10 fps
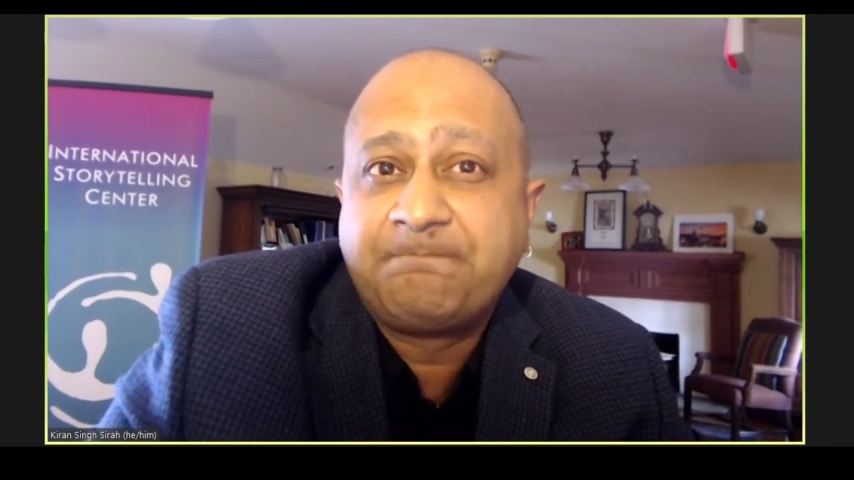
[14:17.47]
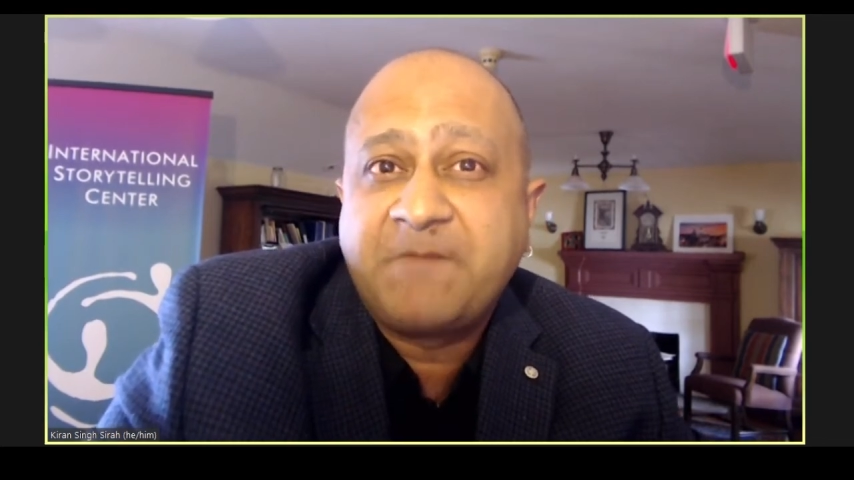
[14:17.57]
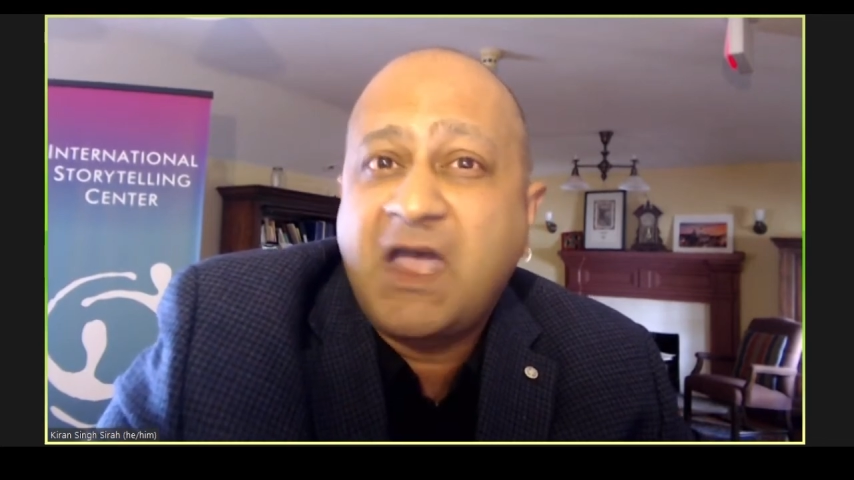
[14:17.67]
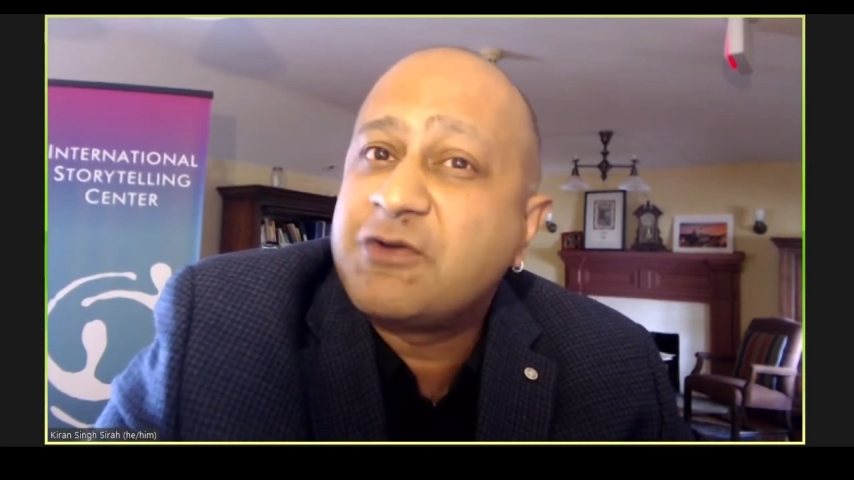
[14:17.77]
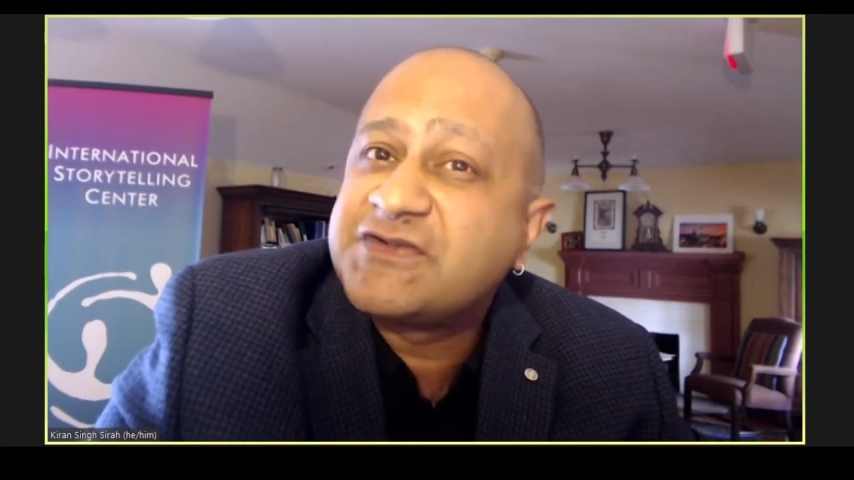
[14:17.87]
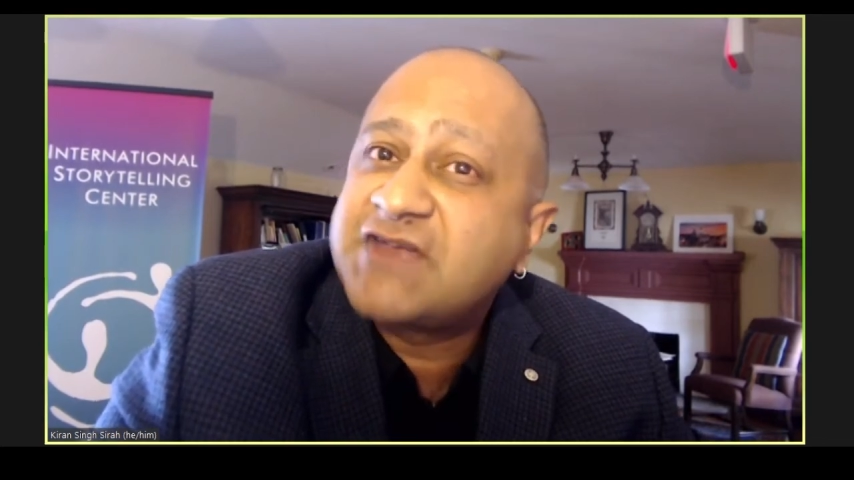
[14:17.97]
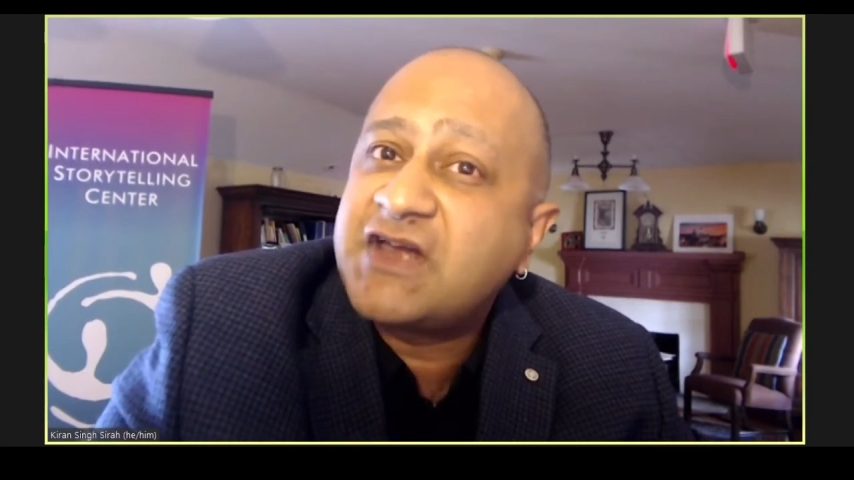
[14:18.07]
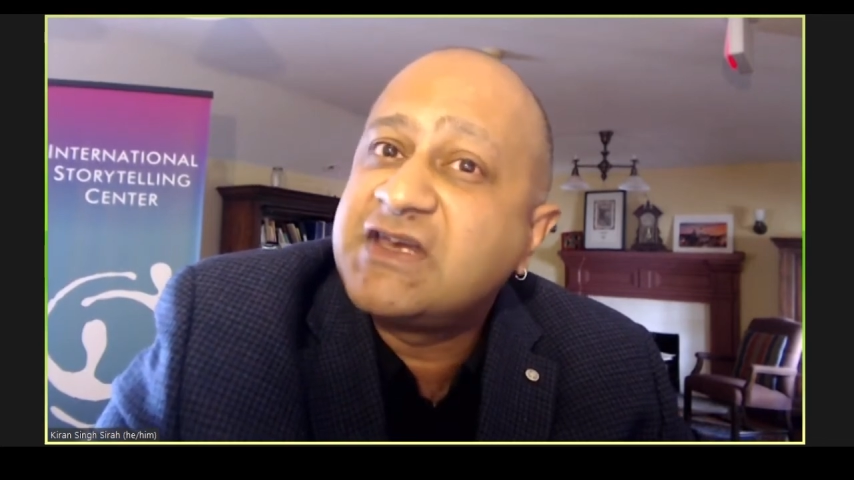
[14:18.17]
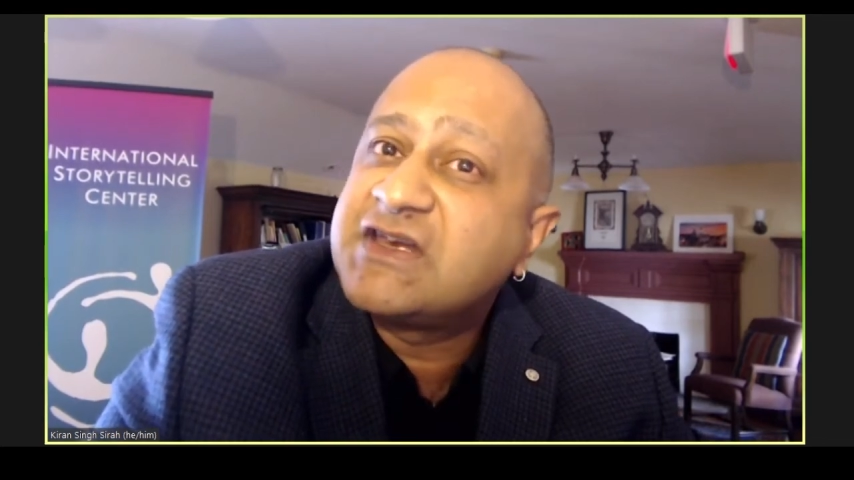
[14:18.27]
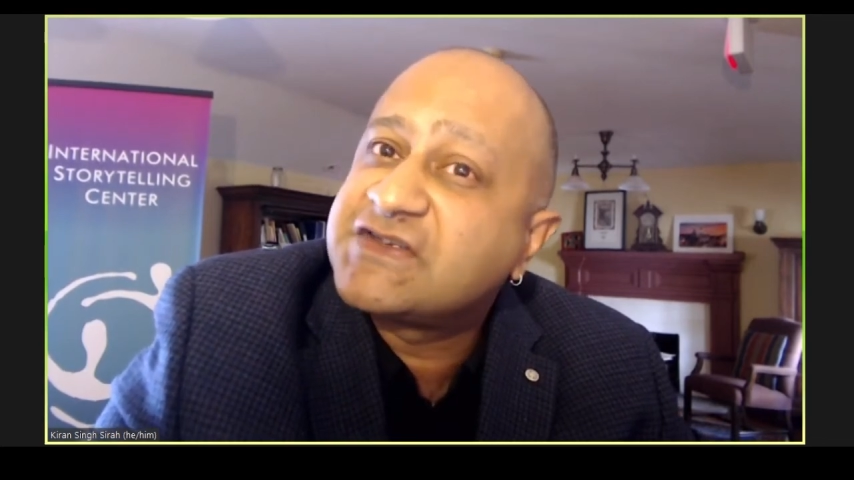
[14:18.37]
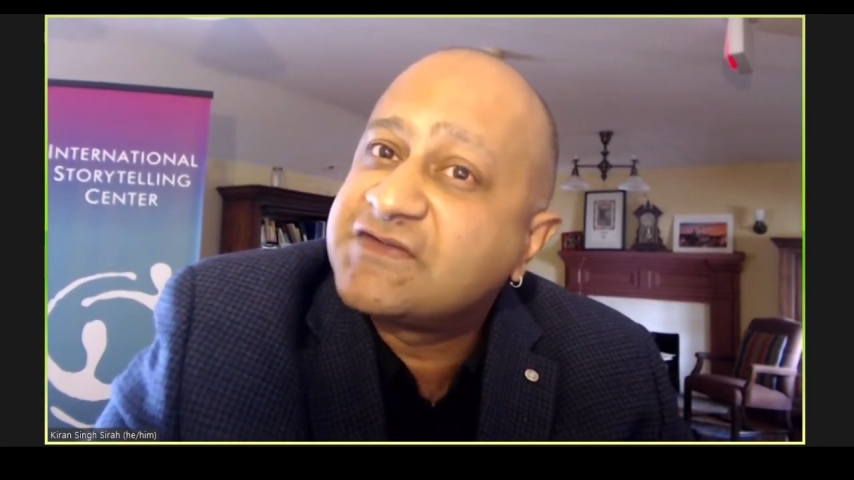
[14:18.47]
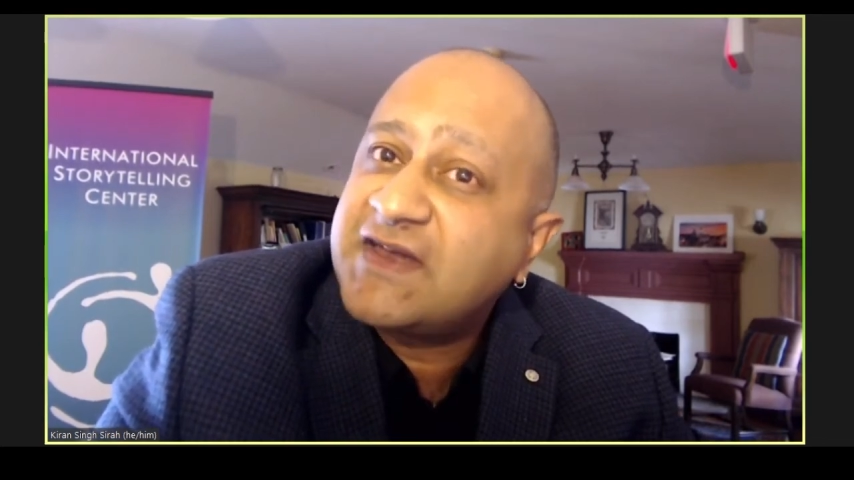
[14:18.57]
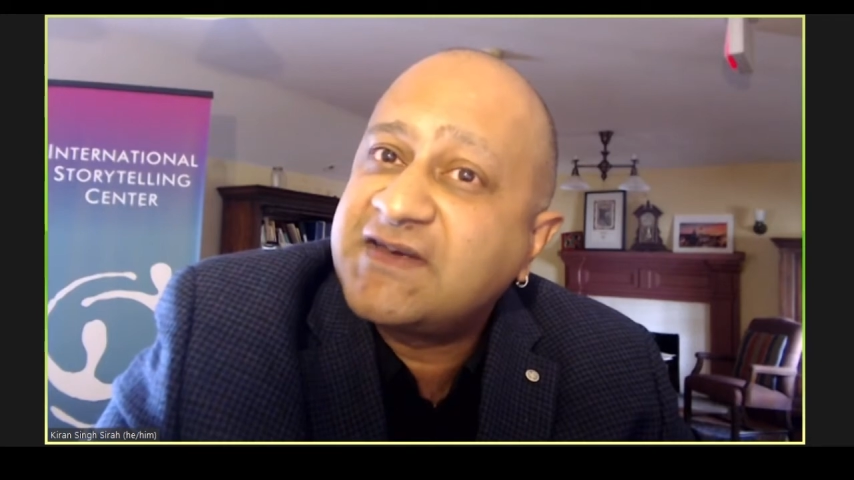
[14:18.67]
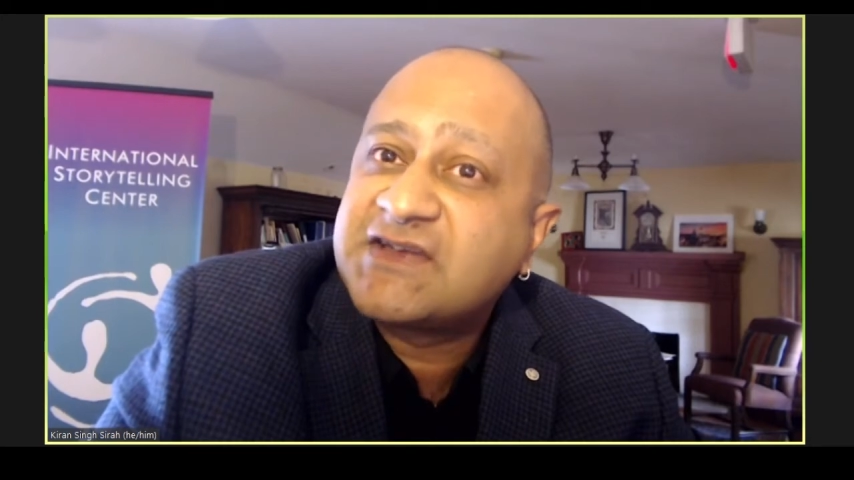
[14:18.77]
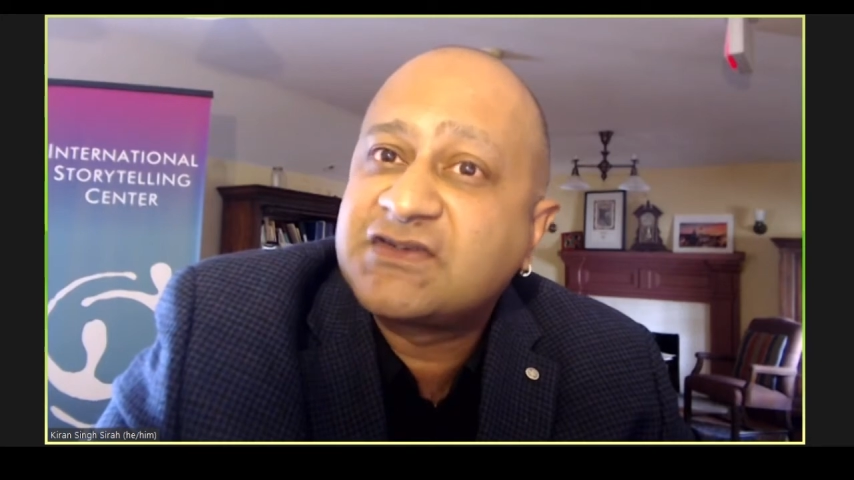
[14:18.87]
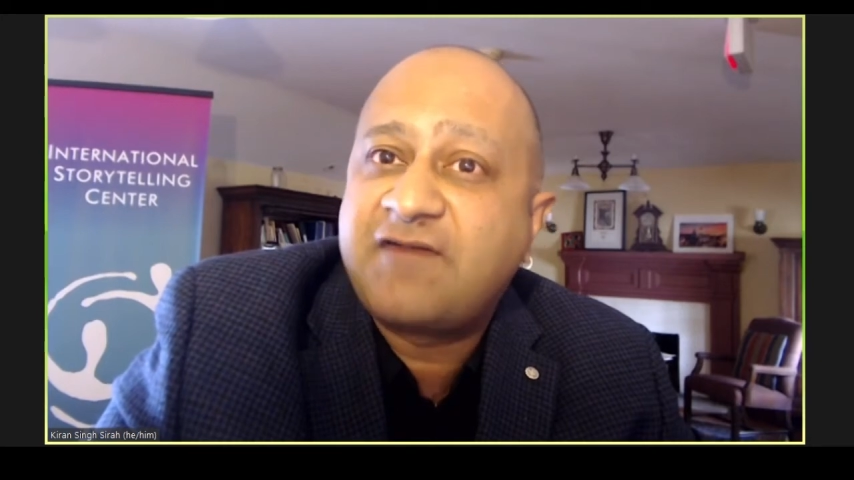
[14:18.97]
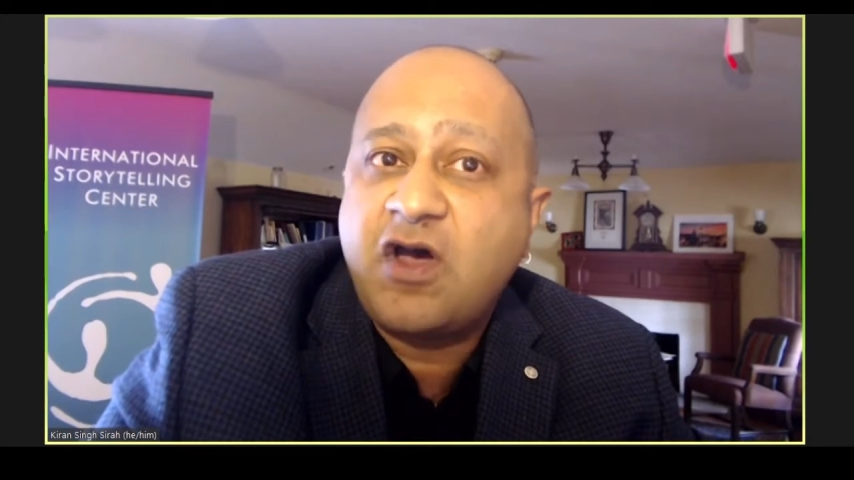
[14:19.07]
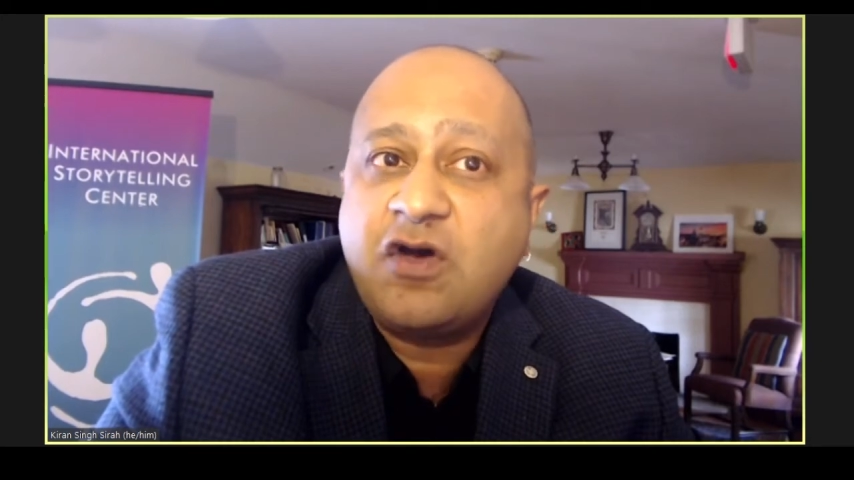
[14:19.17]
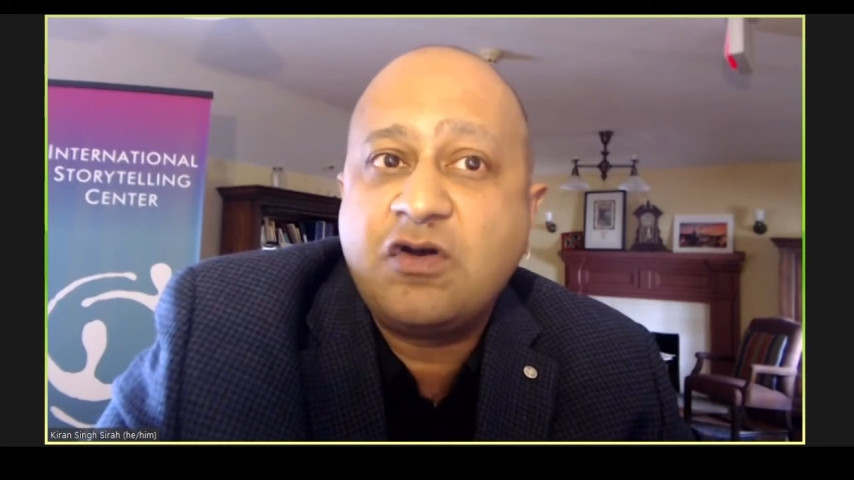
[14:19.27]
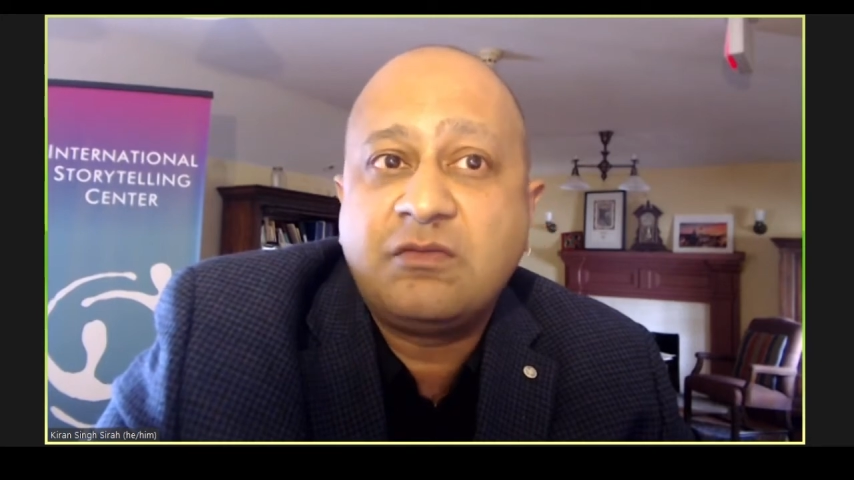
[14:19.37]
I was studying the aesthetics of
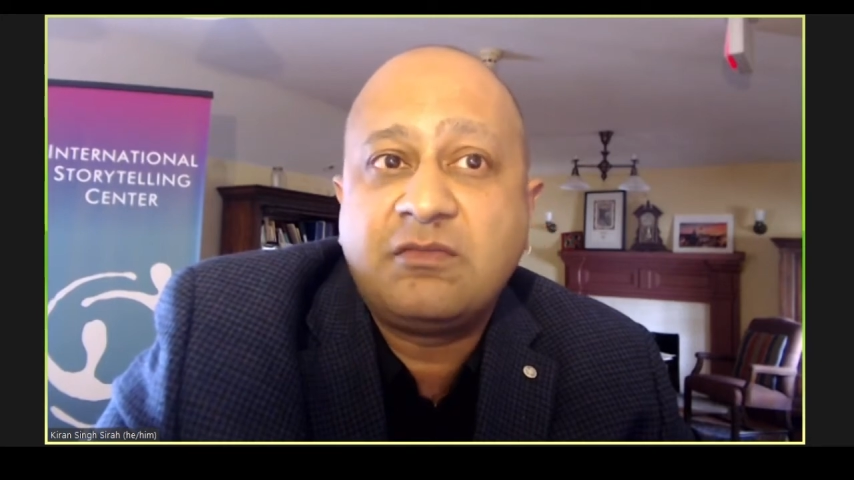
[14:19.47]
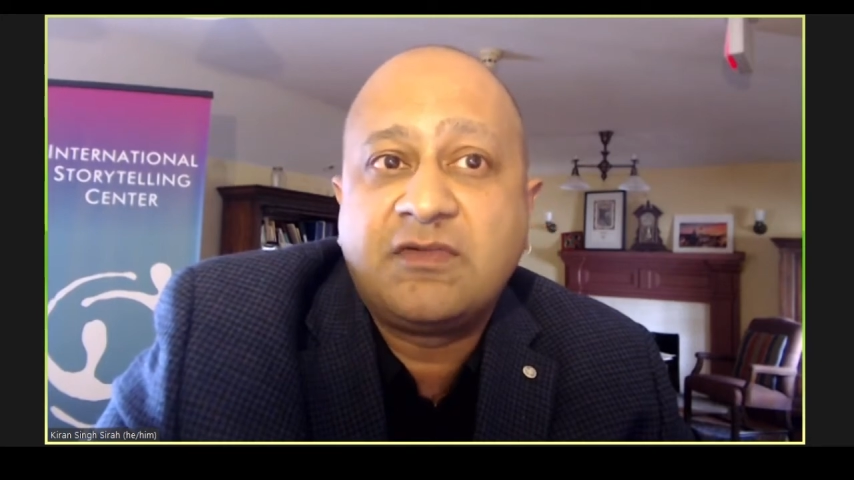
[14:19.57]
home,